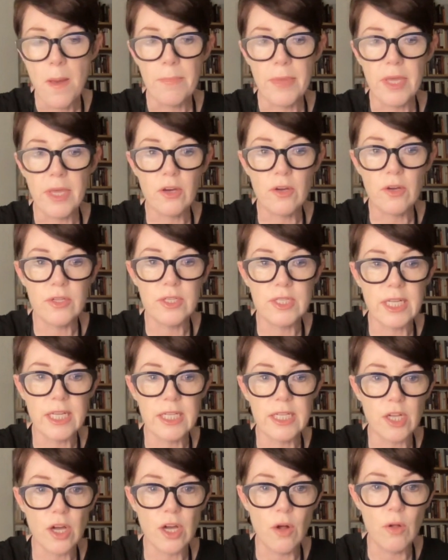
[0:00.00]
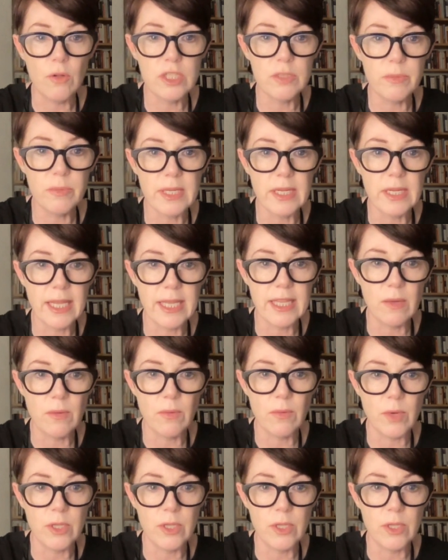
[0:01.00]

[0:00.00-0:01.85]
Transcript: because it's ultimately that